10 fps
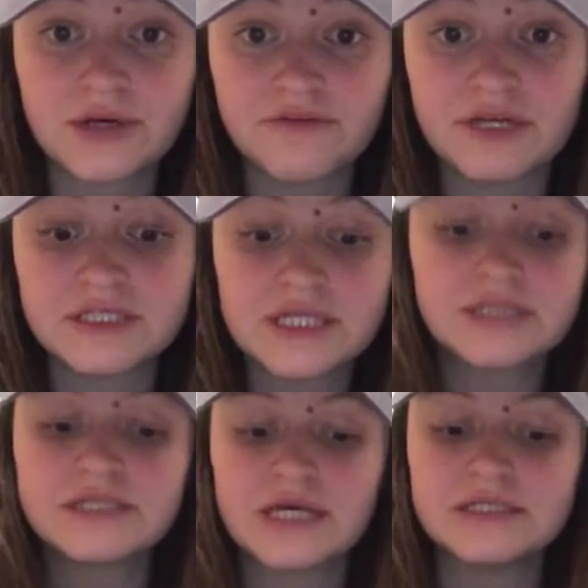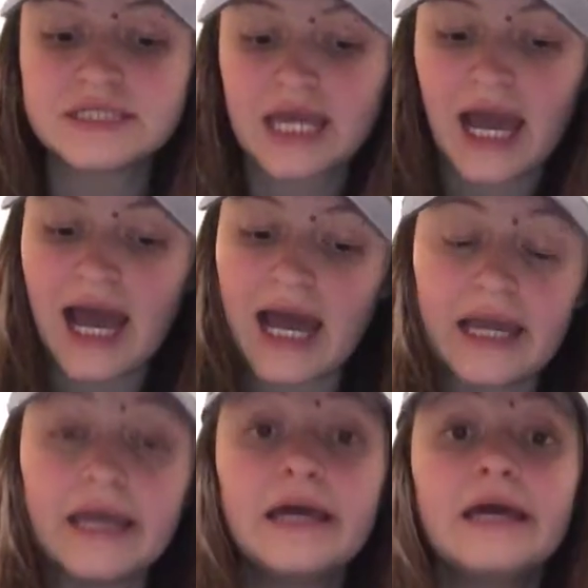your faces and say
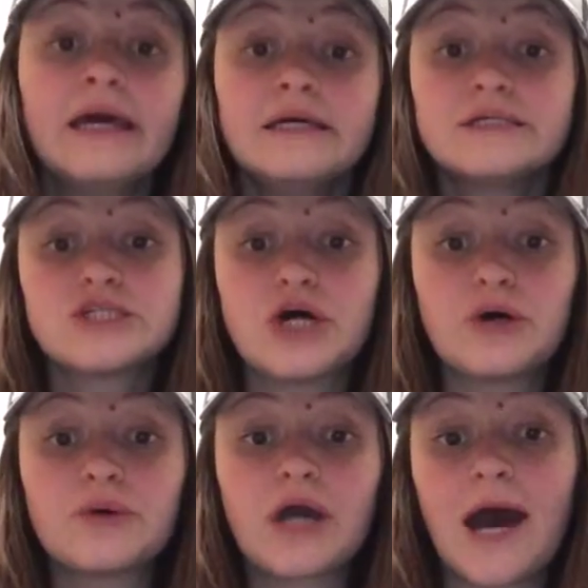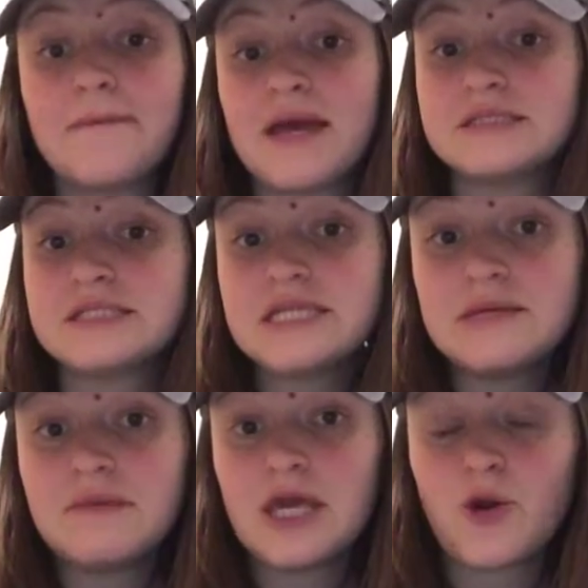hi. So come and see
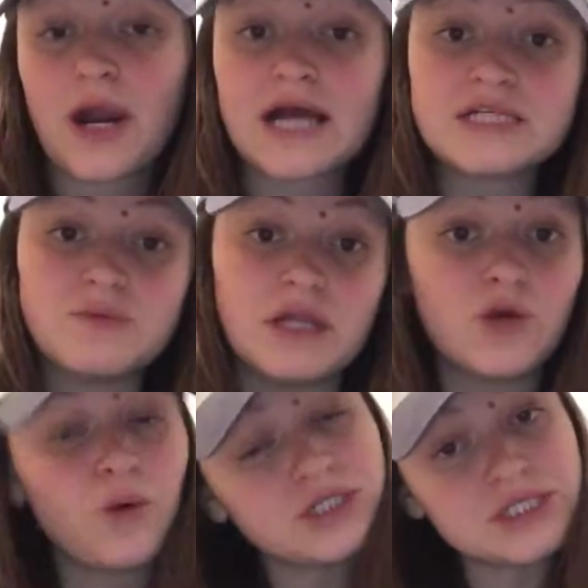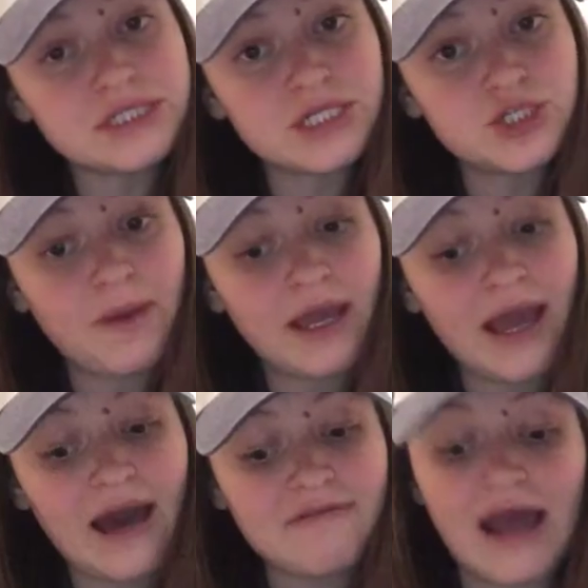me or ask me any questions that you might
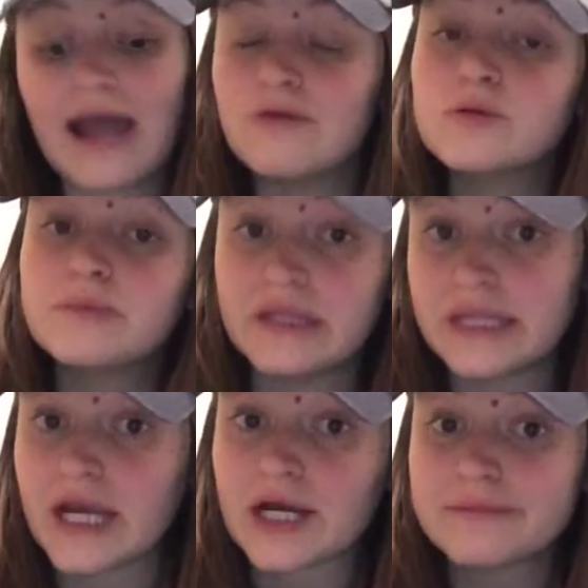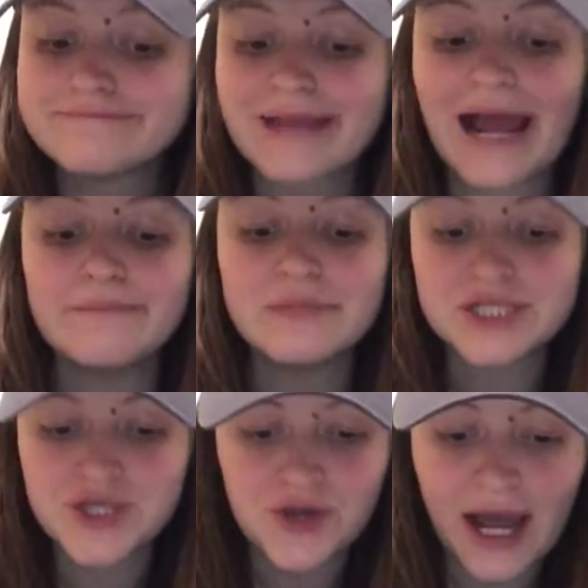have. I will be there. I
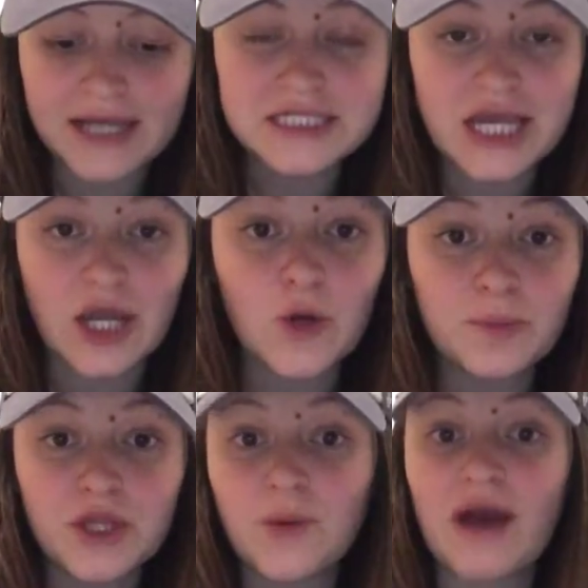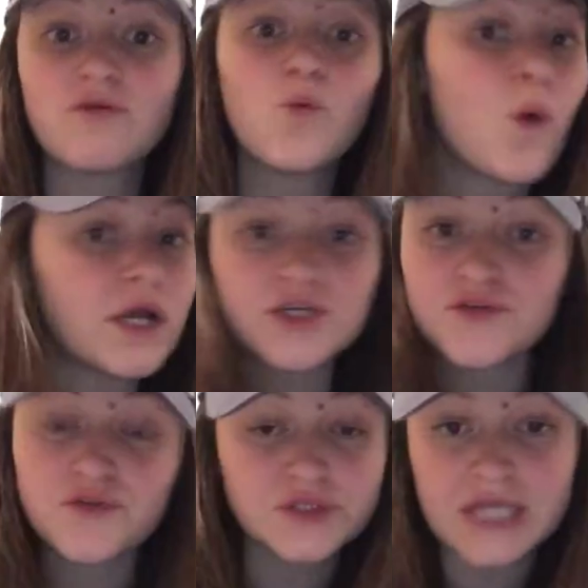miss you guys. I hope that you have a
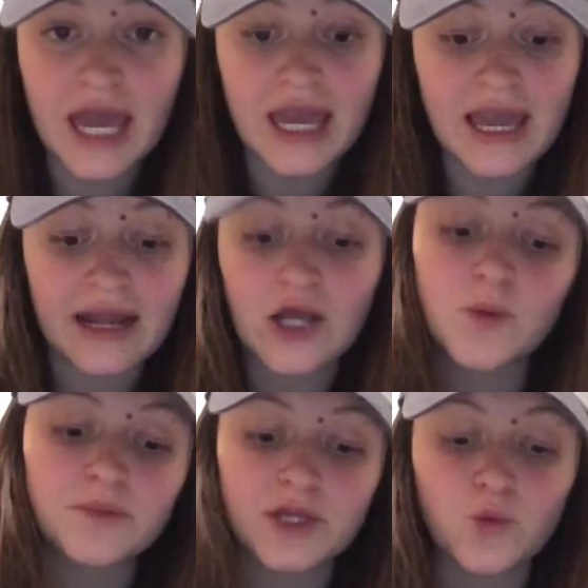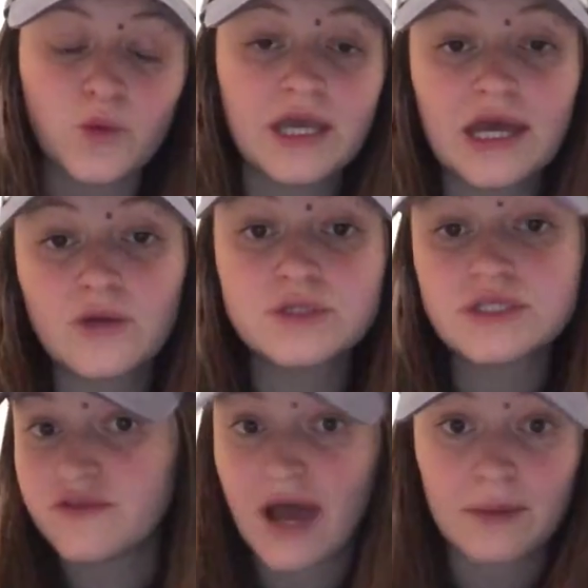wonderful day, and I hope that your weekend
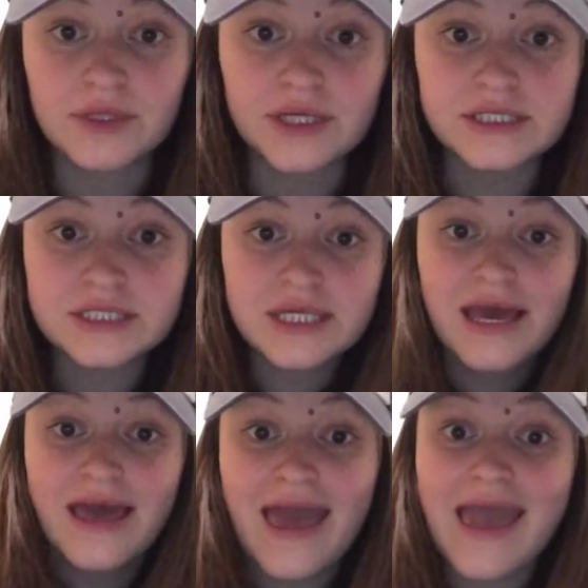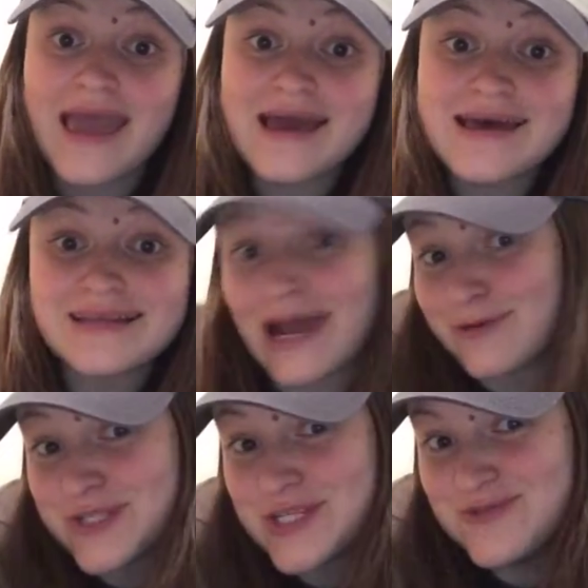was fabulous. And I
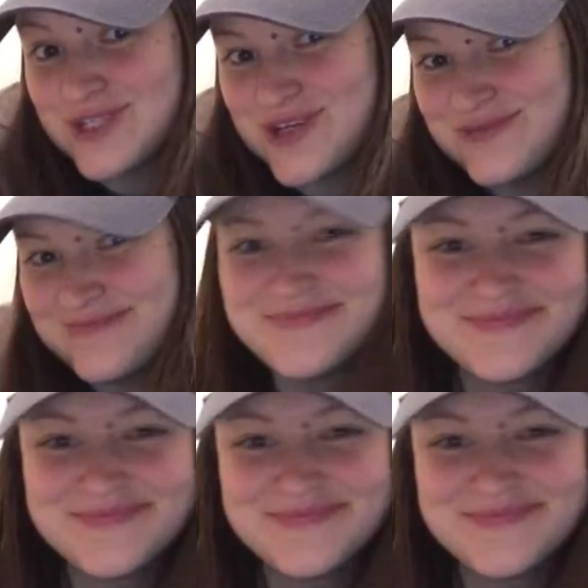will see you soon.